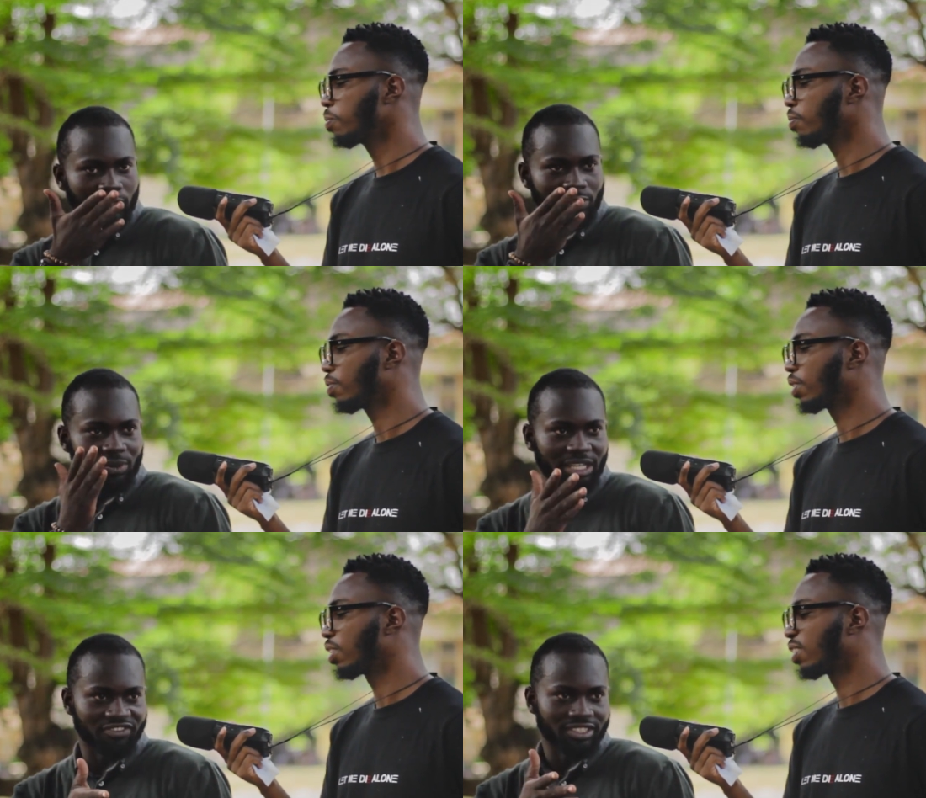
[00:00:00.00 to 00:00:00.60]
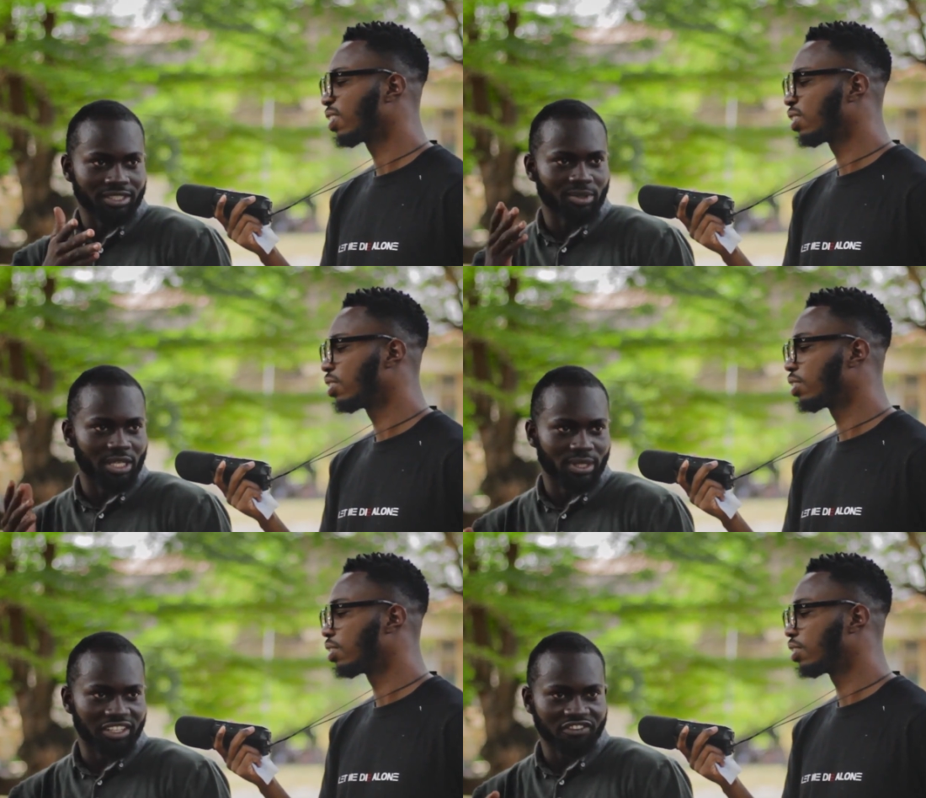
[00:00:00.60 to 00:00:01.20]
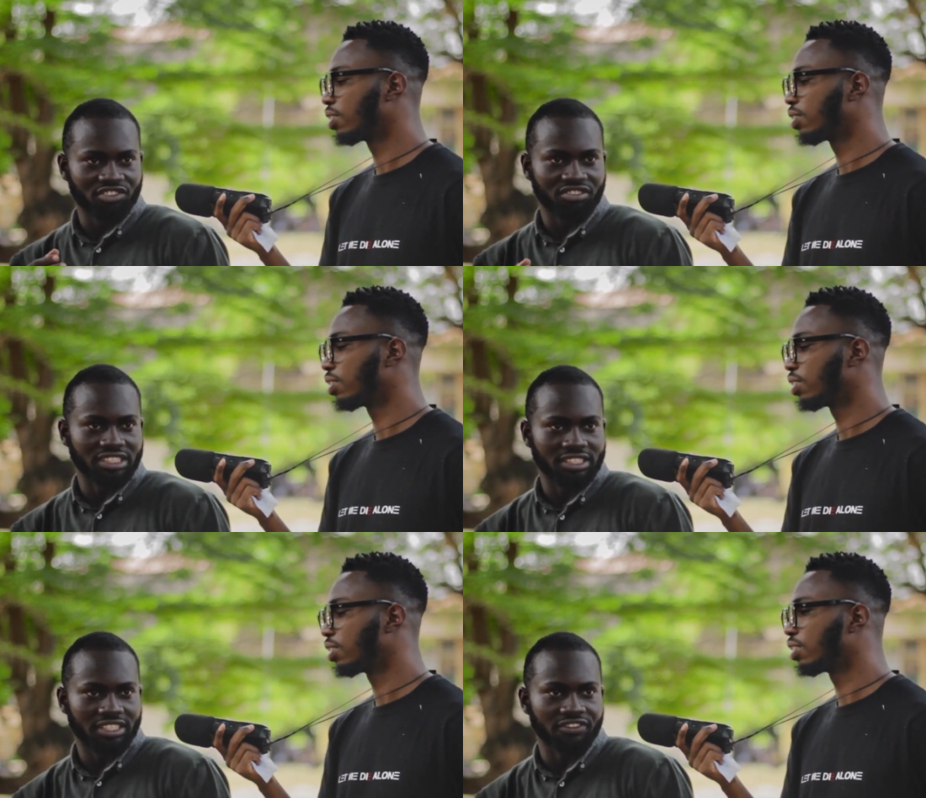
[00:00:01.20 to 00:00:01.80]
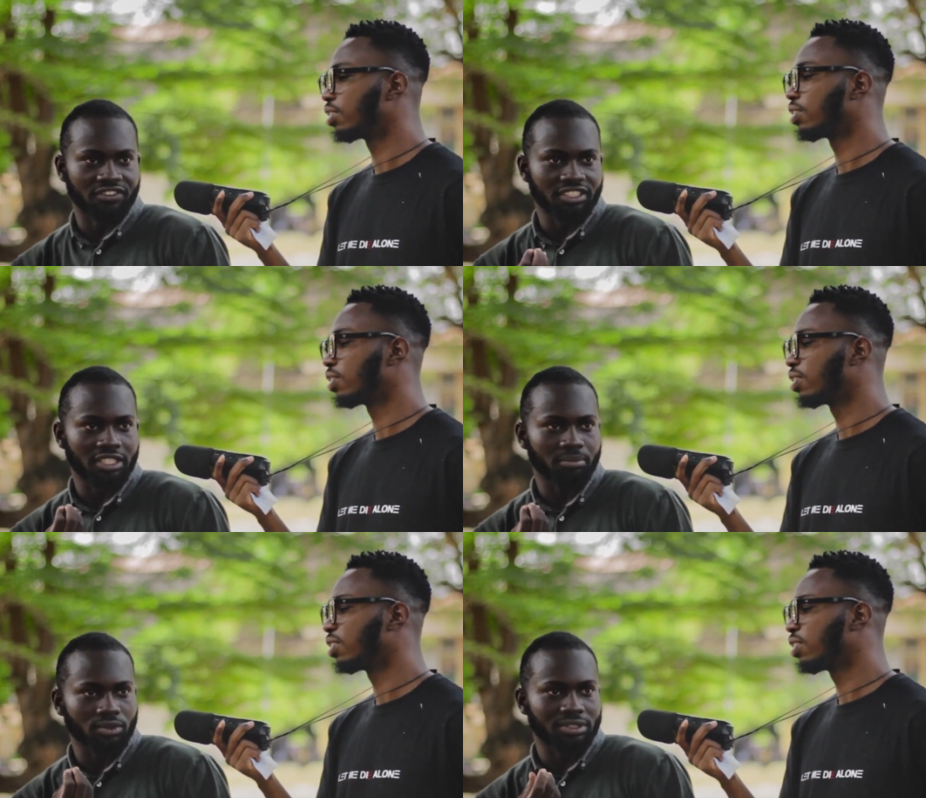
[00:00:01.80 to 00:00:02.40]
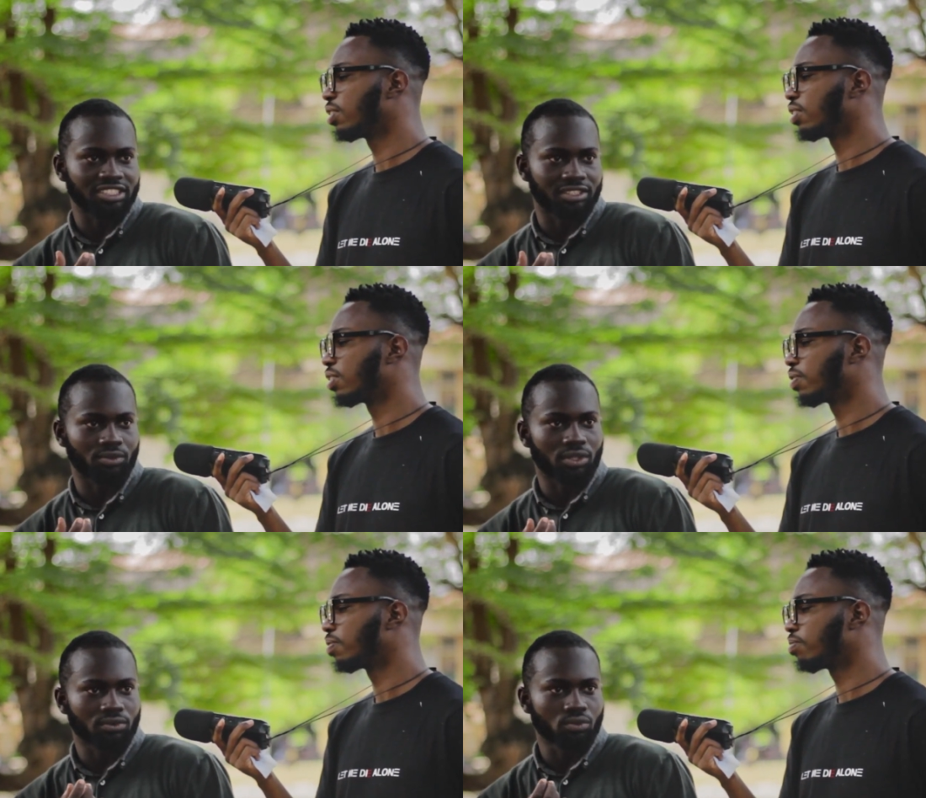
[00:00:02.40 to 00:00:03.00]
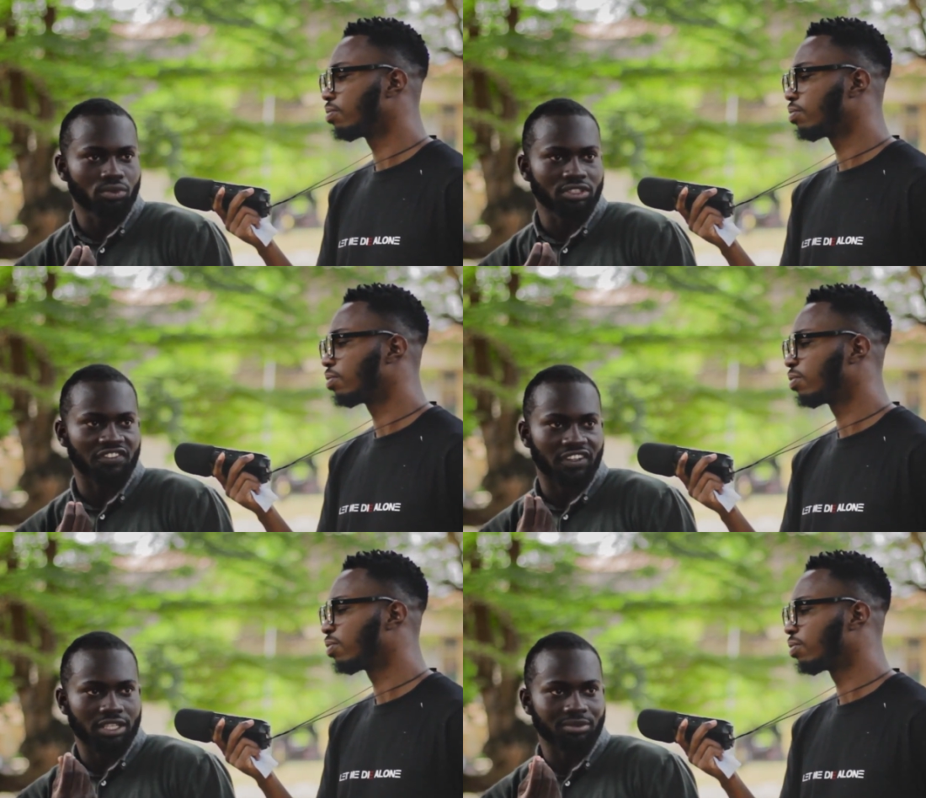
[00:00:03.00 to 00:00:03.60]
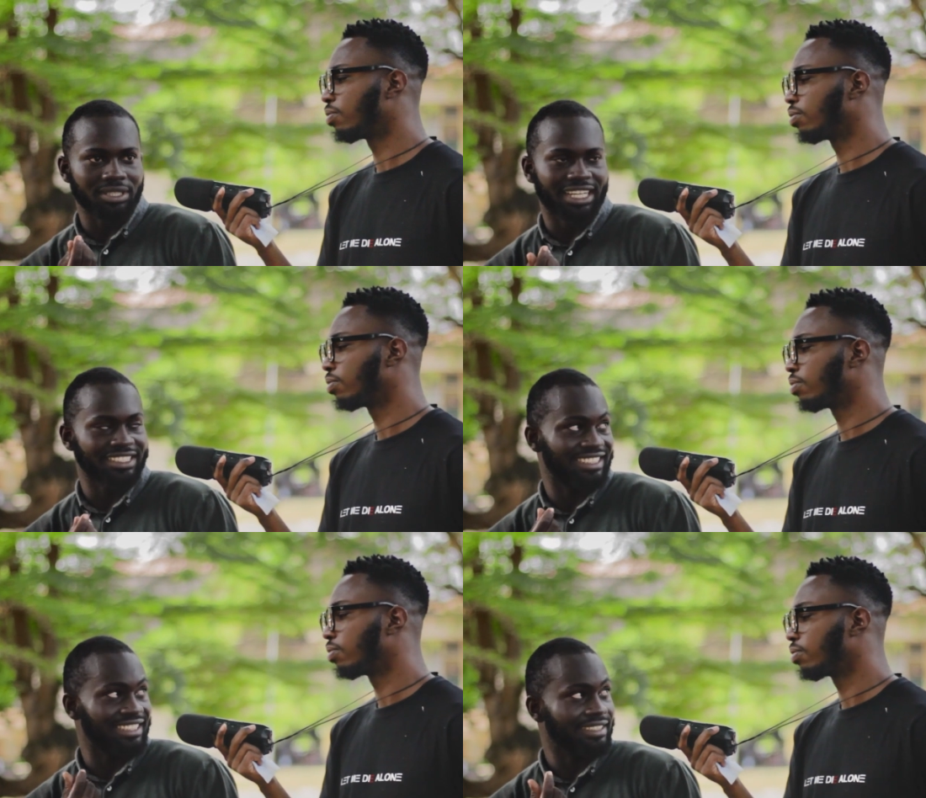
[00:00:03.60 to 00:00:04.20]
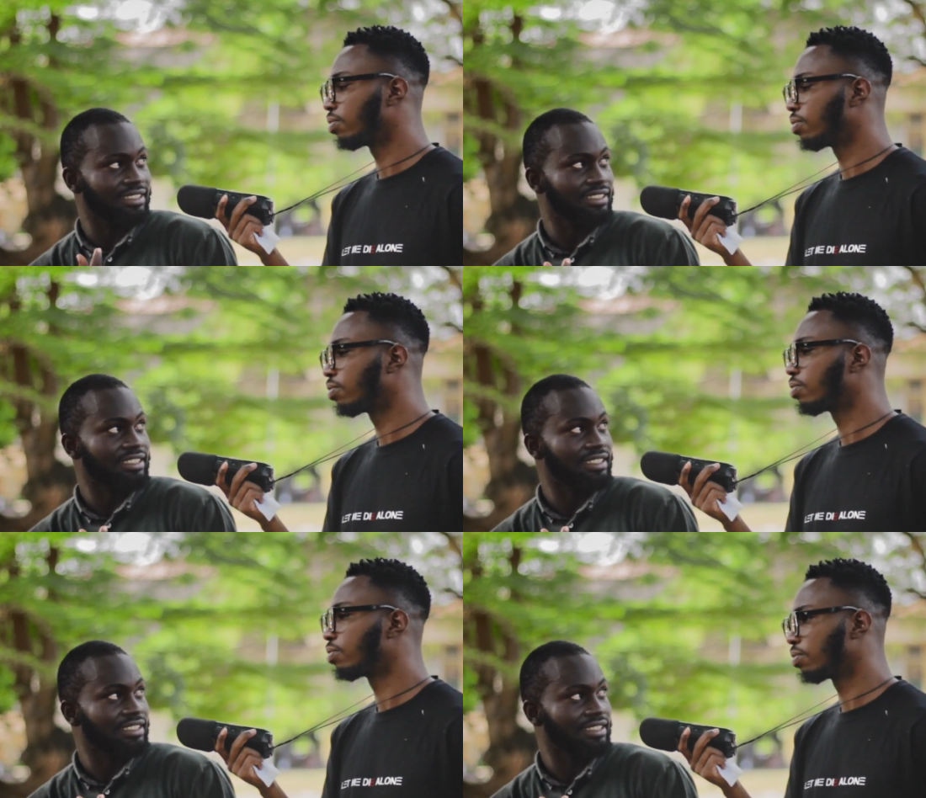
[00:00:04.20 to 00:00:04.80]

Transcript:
Speaker 1: You know, we have variable and we have string. A variable is the one whose value can change.